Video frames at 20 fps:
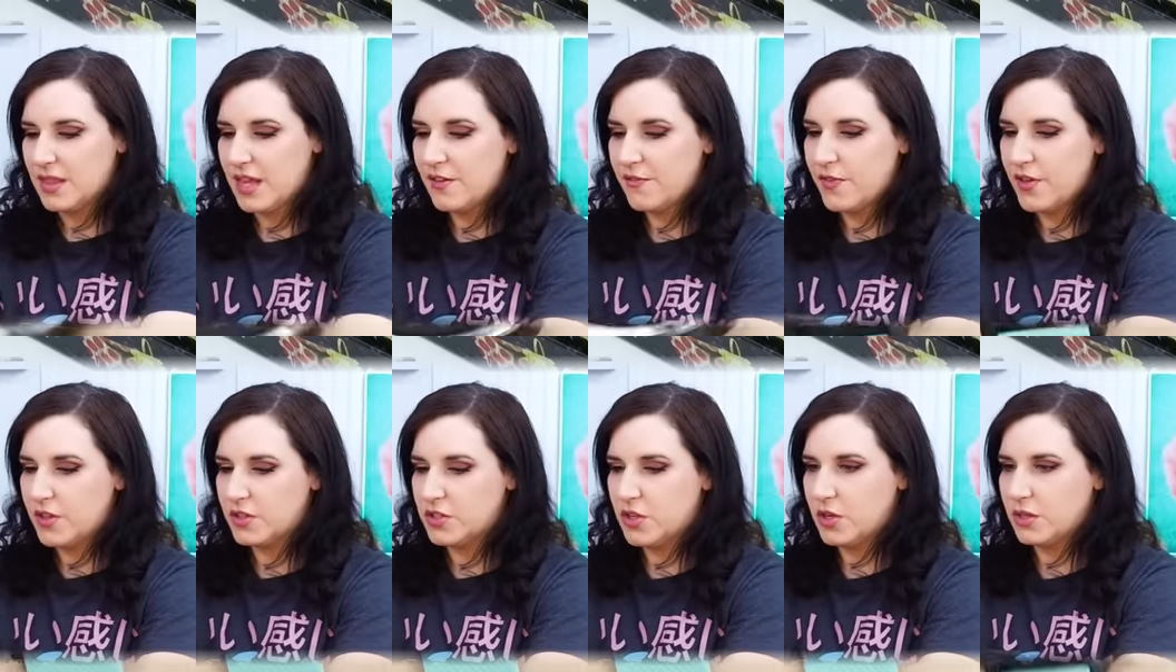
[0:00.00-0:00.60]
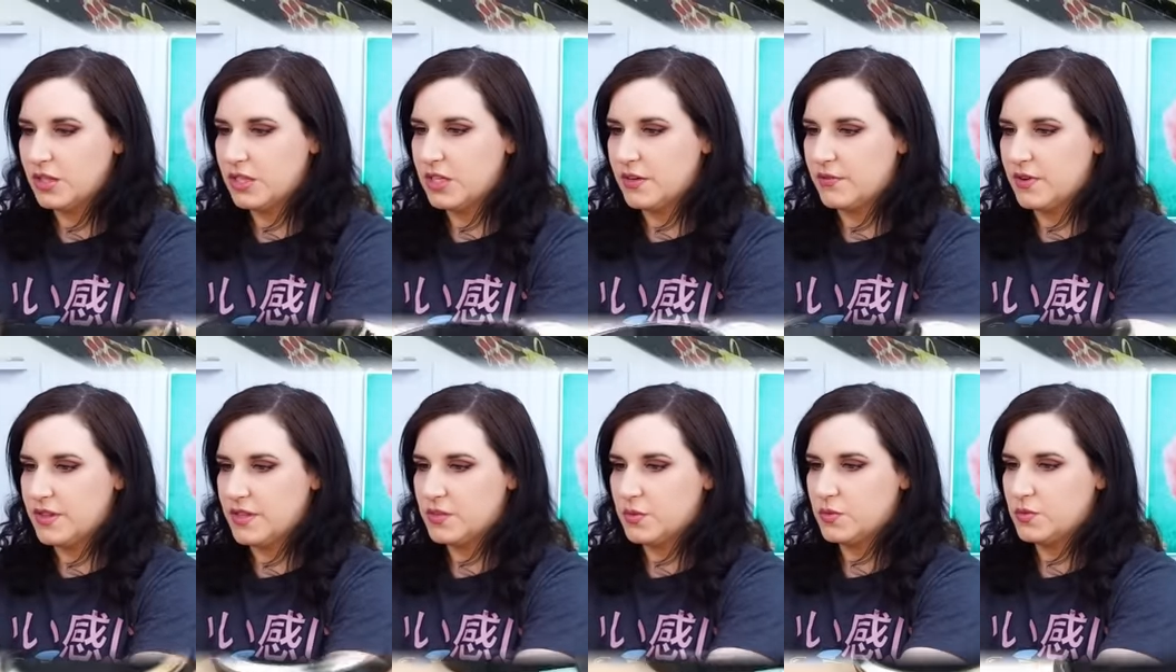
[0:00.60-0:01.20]
they feel totally
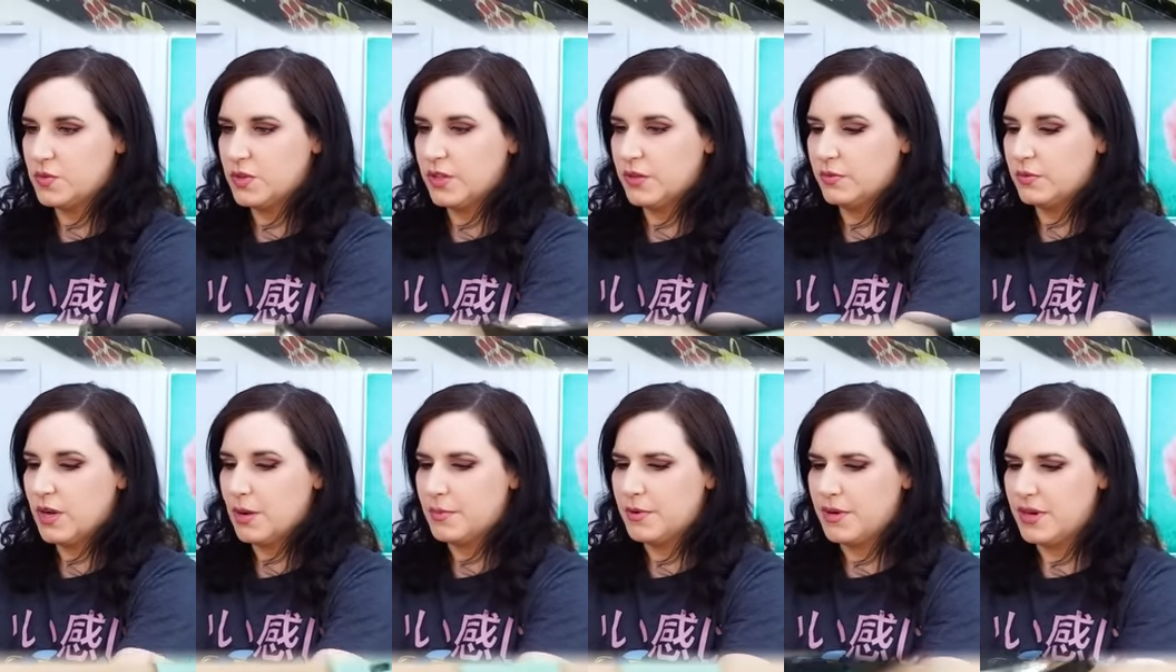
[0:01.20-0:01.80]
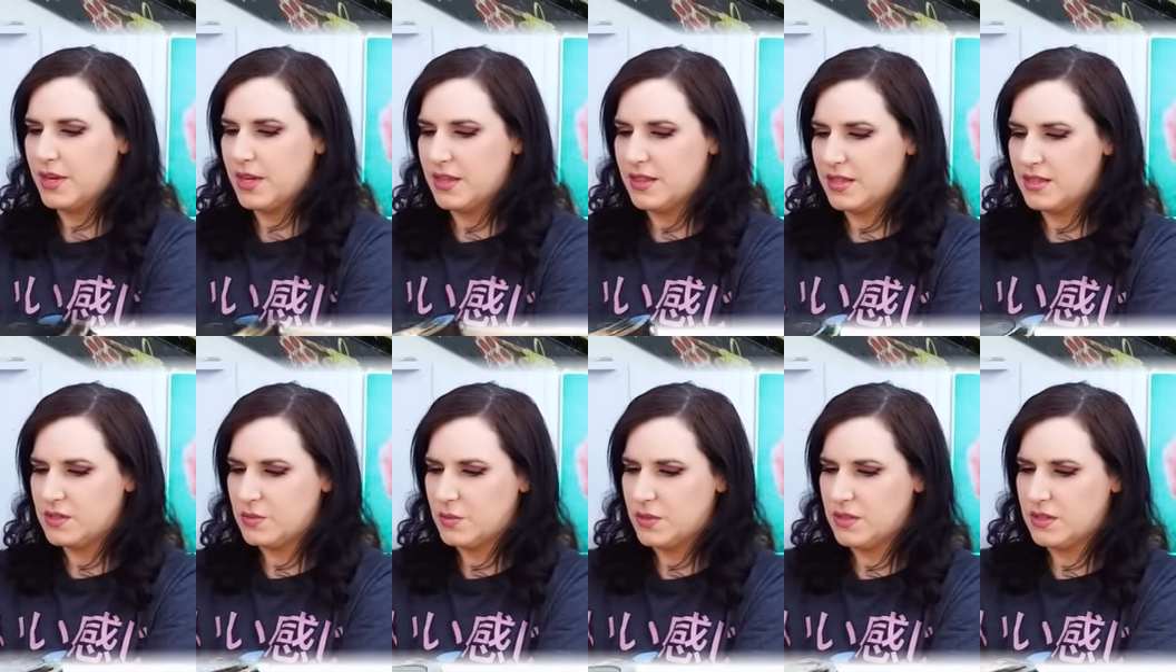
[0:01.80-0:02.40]
different. This one's really rubbery and
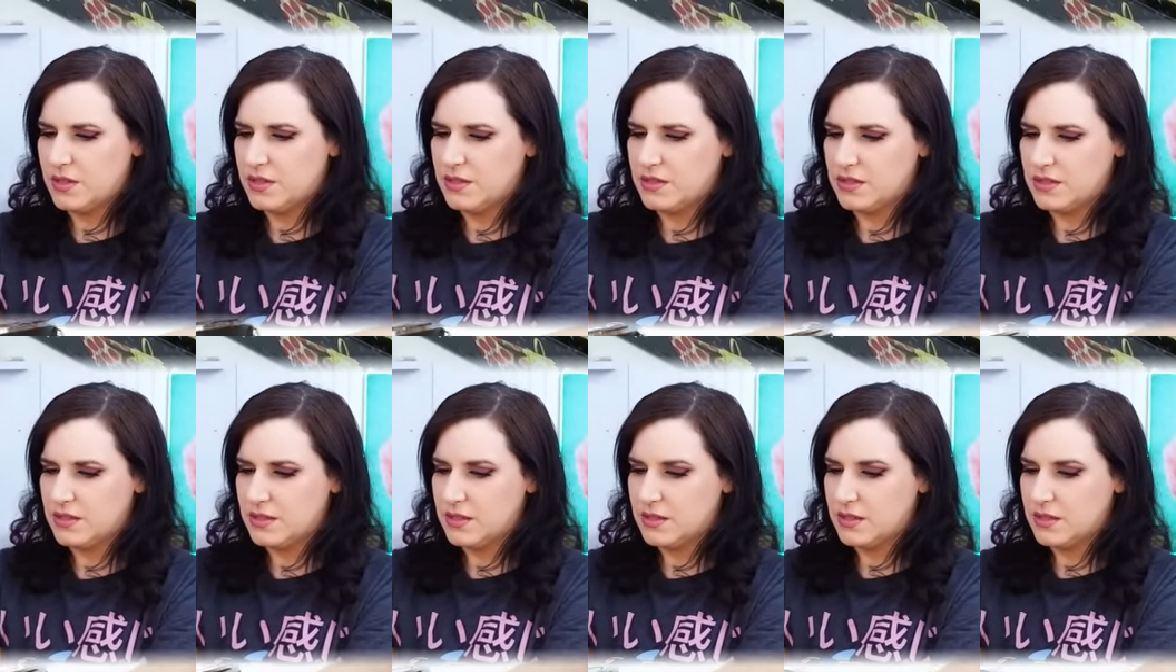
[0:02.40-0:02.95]
this one is...